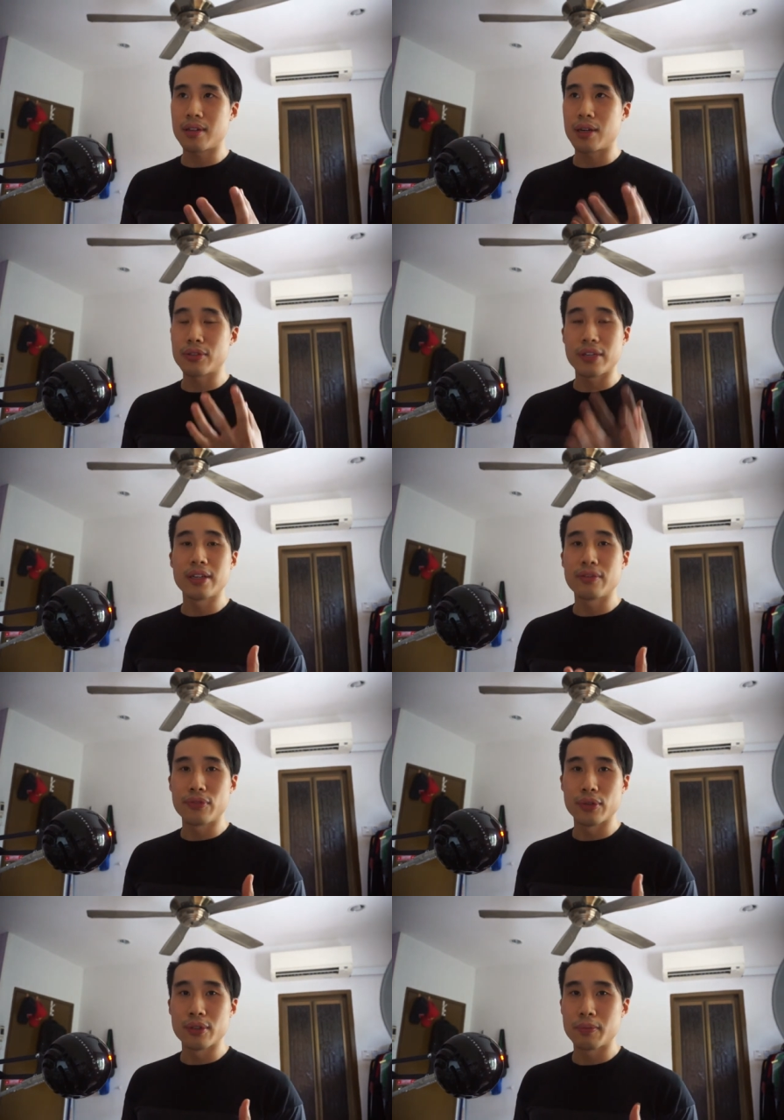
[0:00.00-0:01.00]
I was very
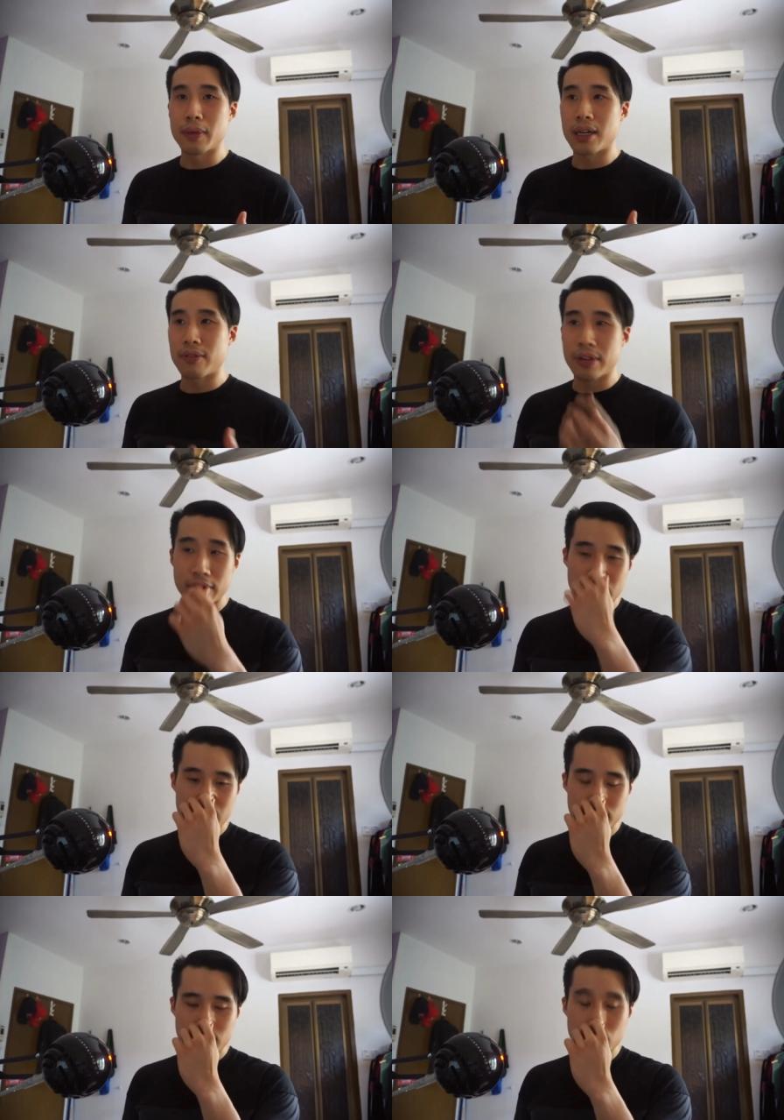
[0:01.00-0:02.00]
influenced, very
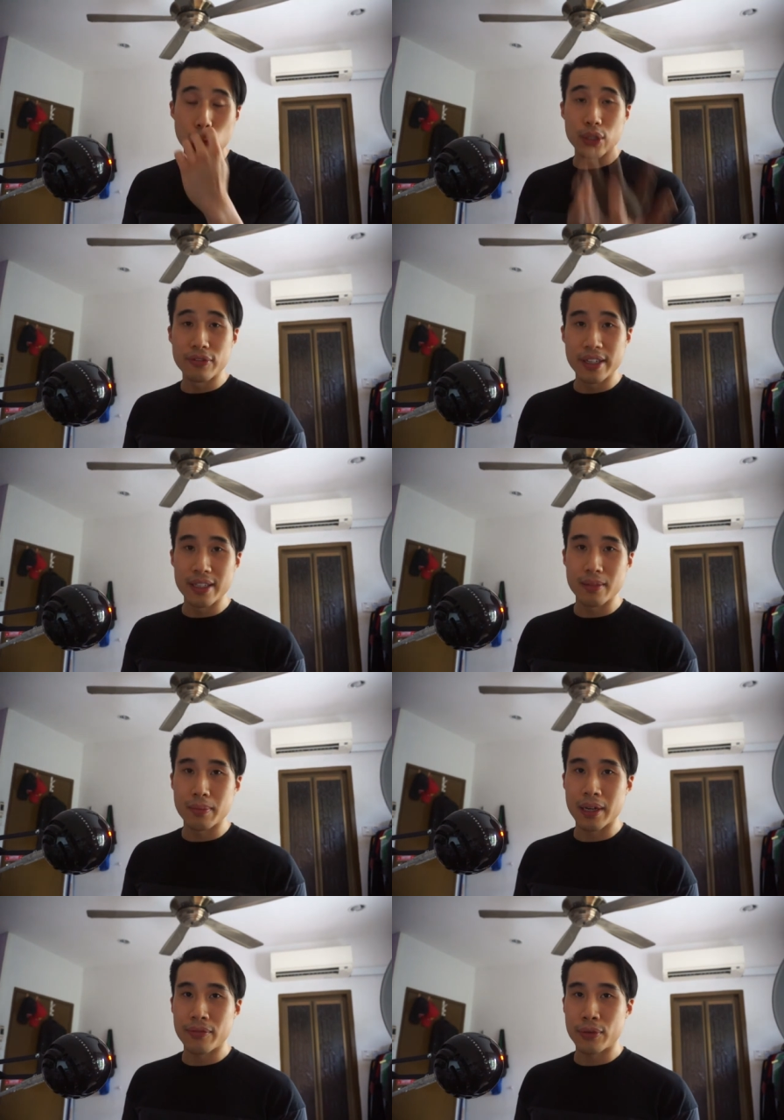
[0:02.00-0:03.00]
motivated
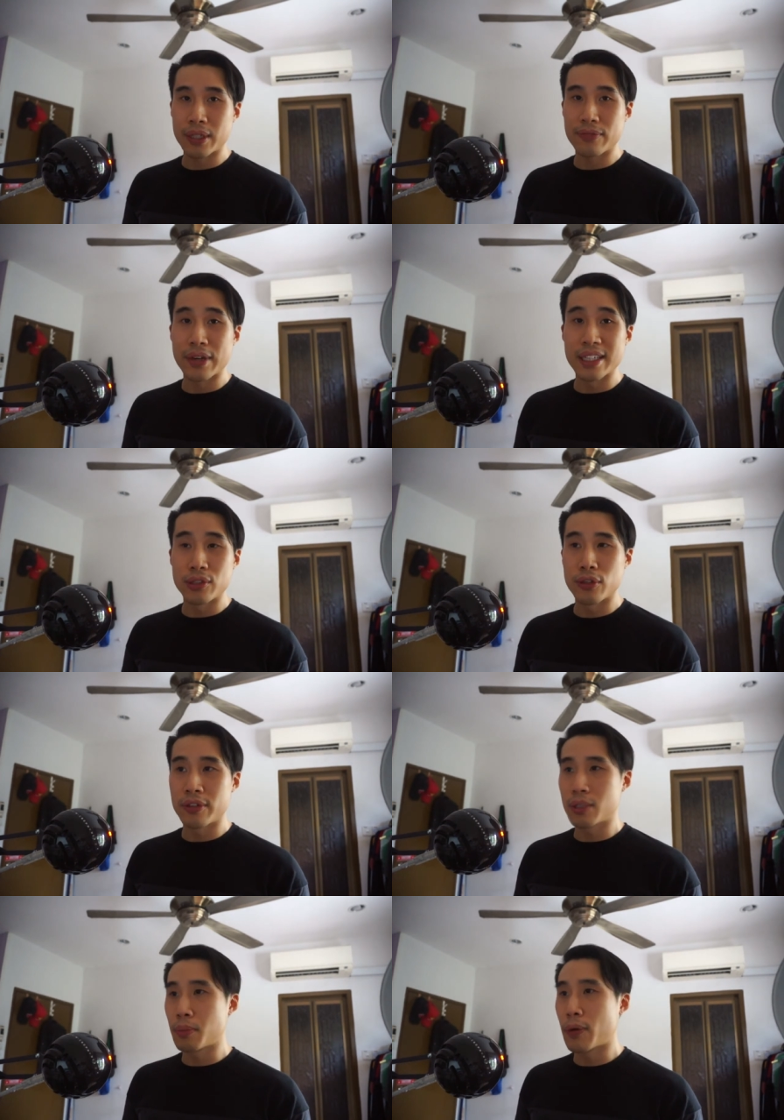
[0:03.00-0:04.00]
by Finding
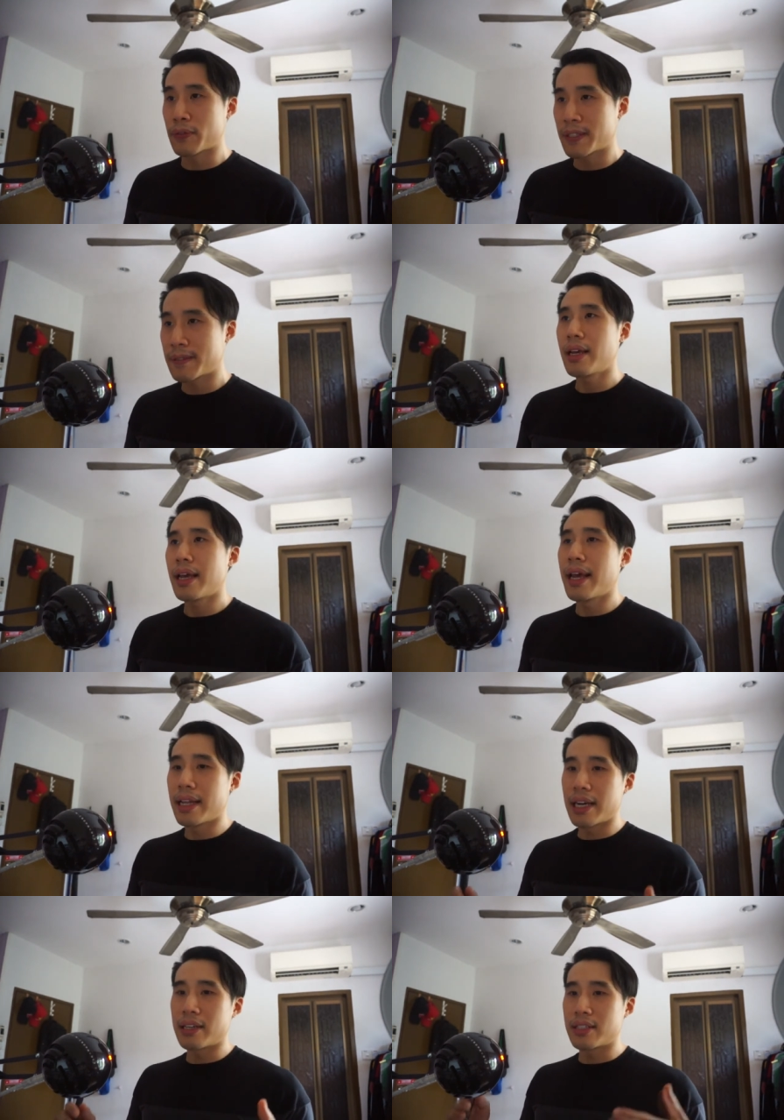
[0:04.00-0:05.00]
Dory's mouths,
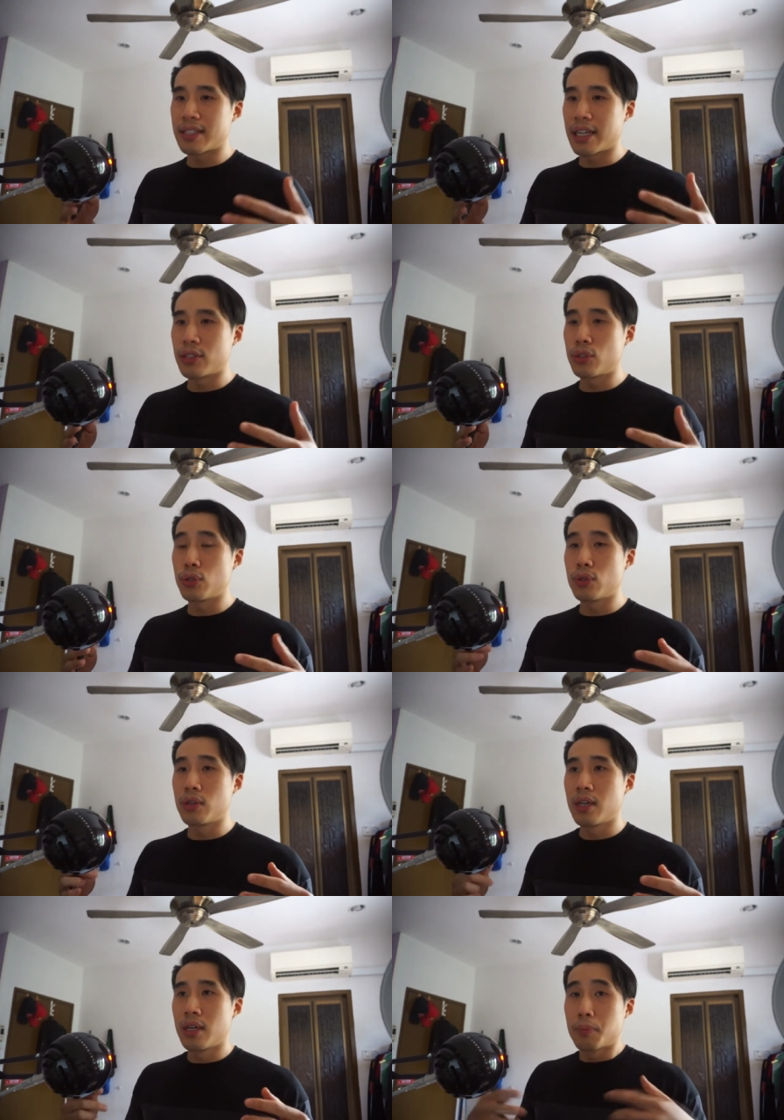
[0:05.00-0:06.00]
and I decided
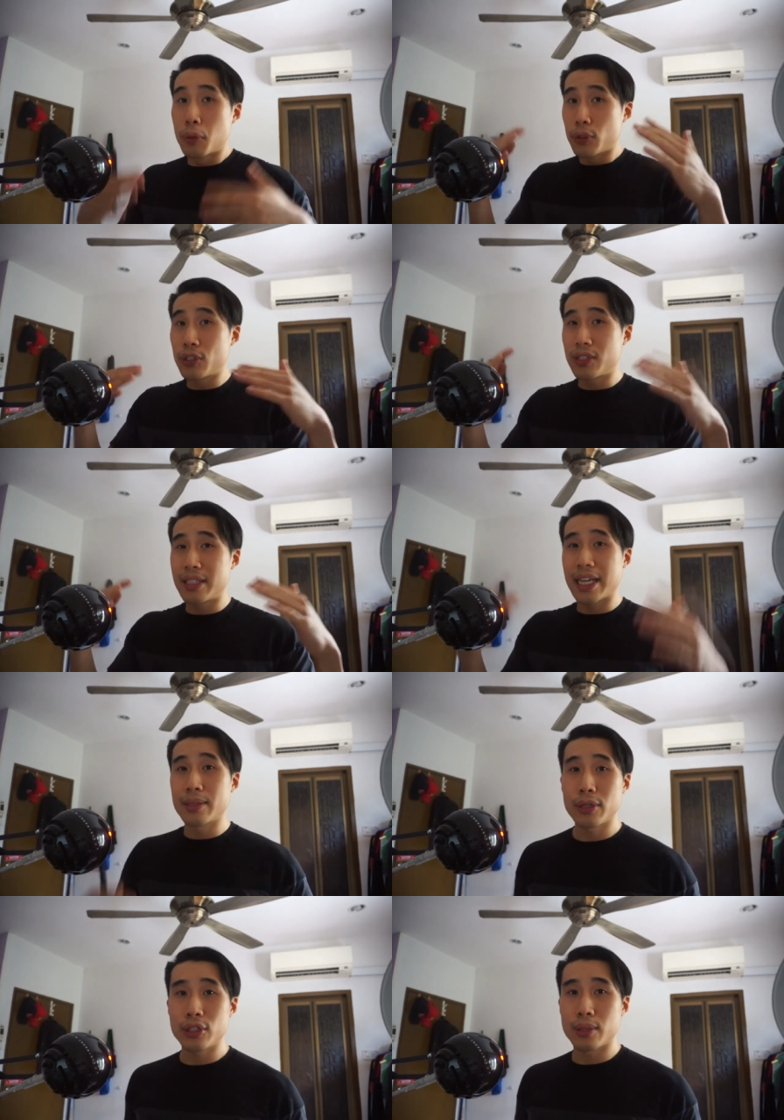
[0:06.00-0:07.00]
to push the
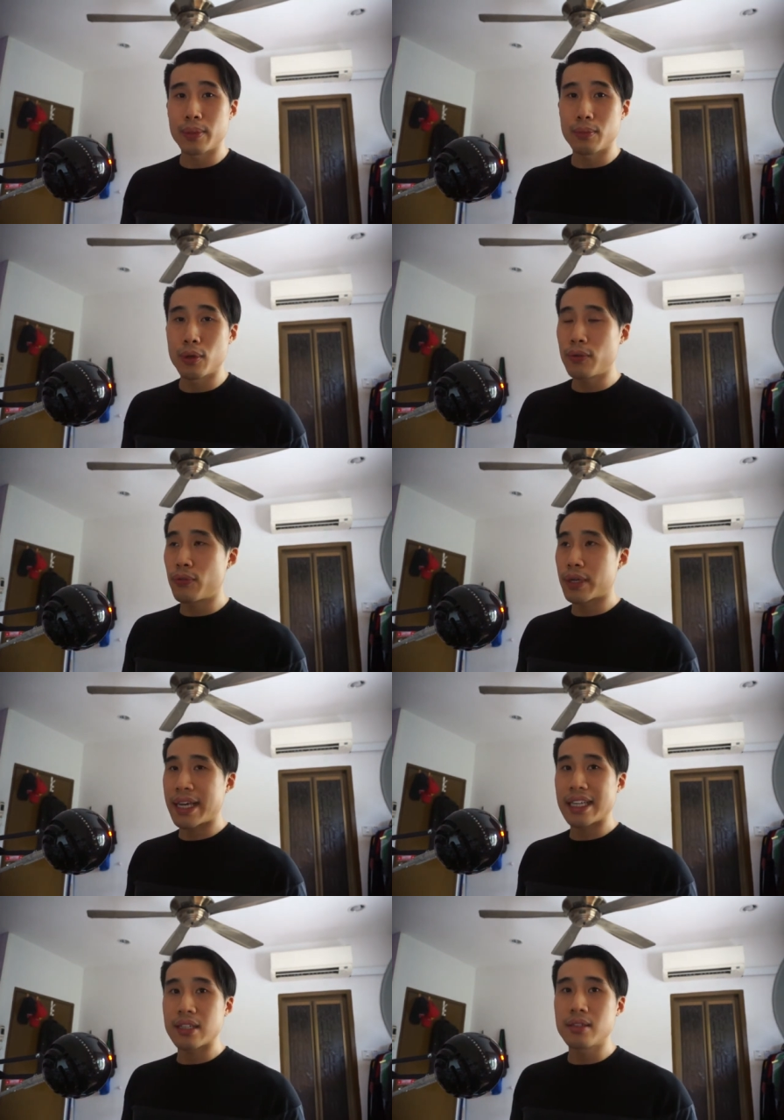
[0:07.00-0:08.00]
animation a bit more for
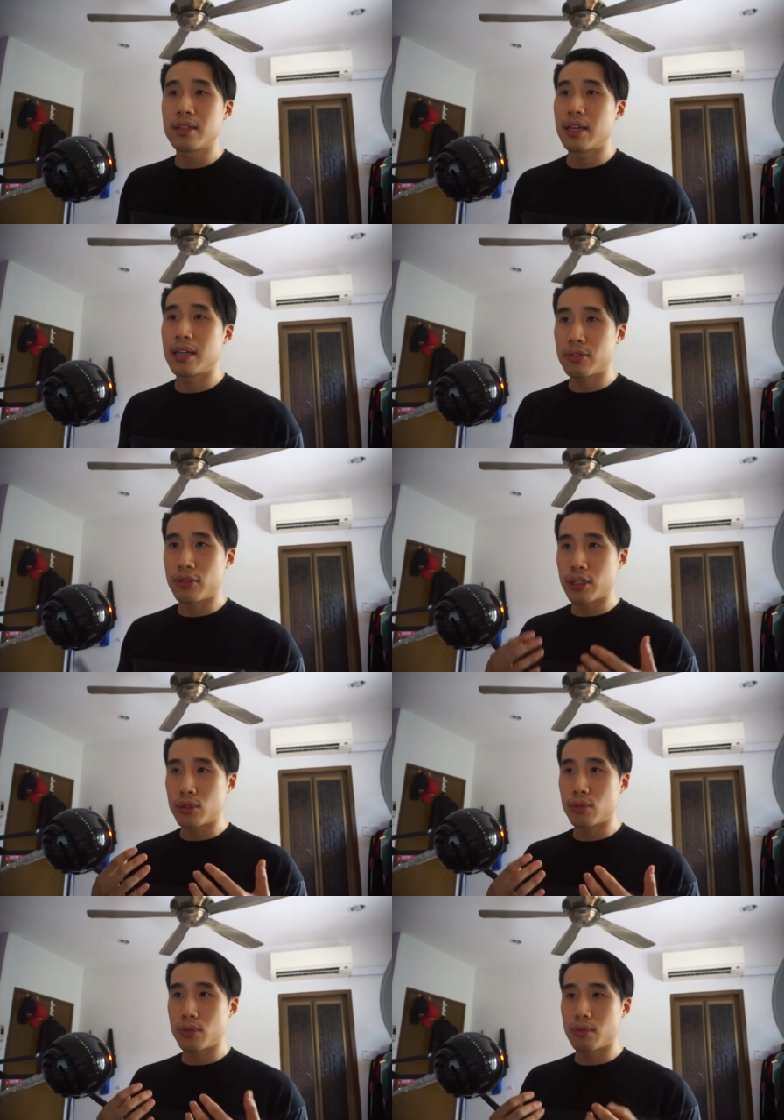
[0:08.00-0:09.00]
Kayla and try
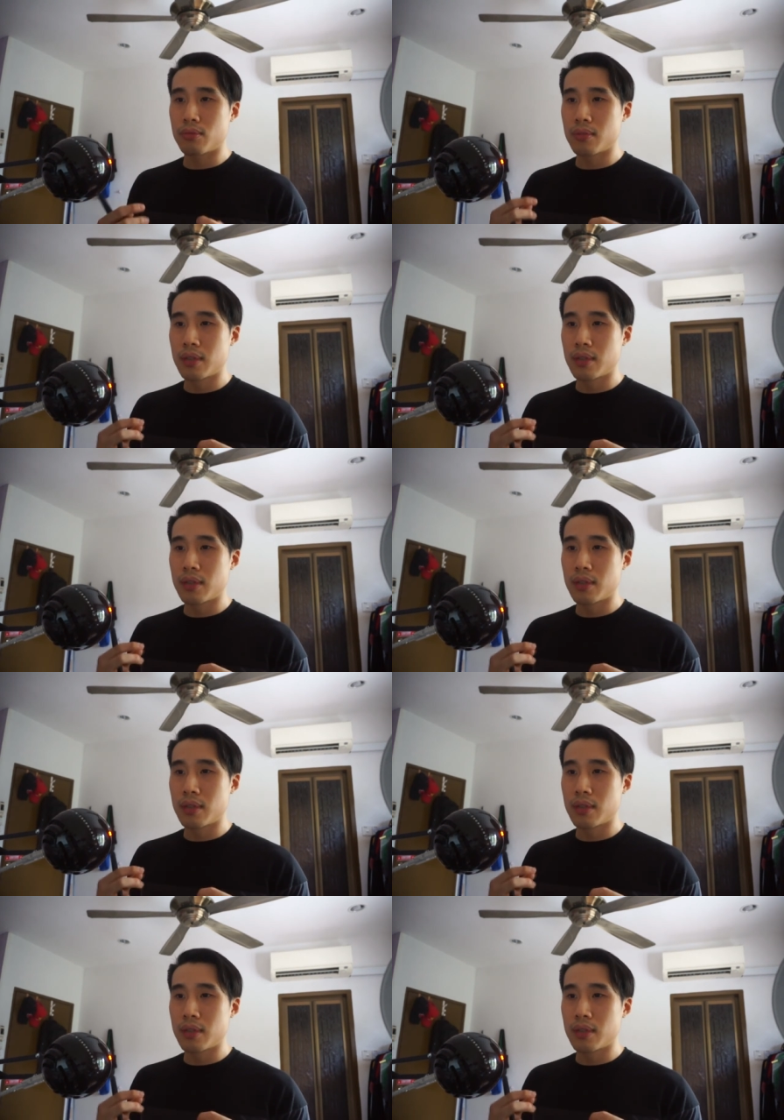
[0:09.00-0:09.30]
to